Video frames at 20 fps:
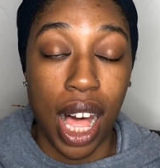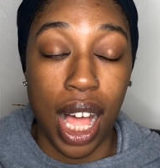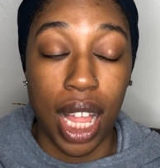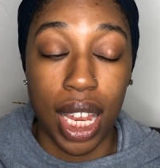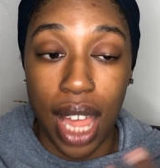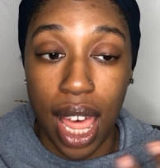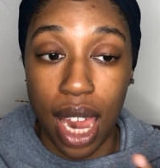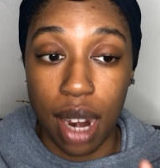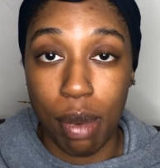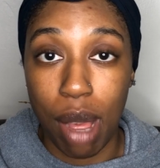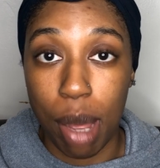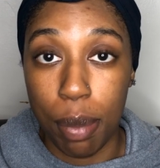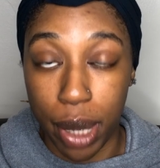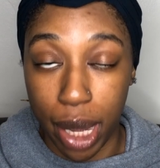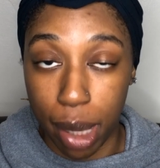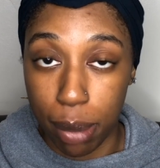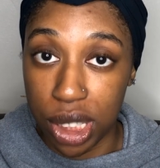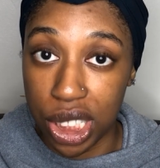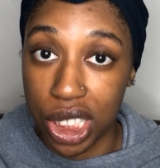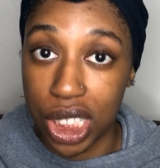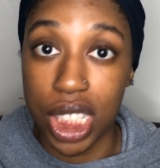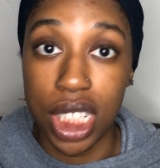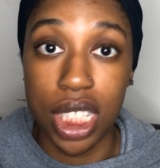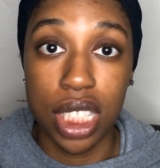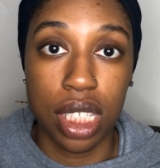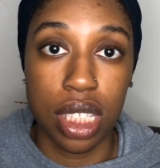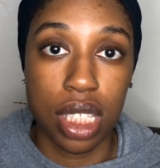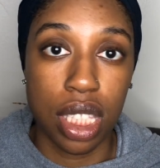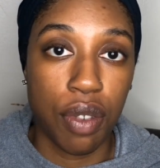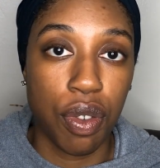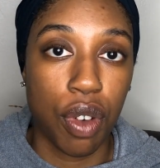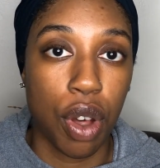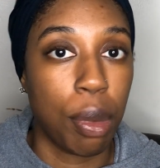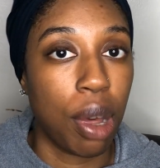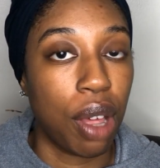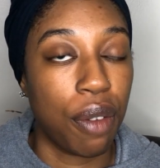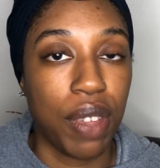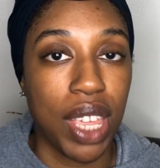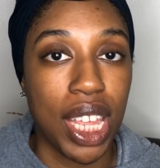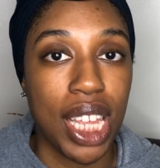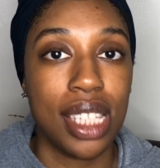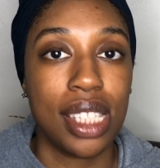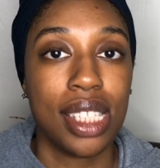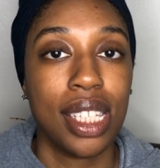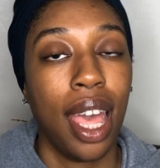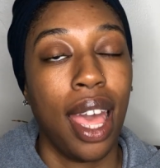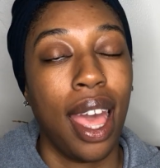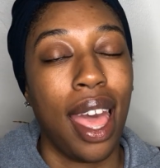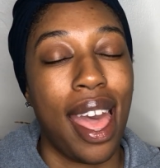a lot of my blemishes and stuff on my face.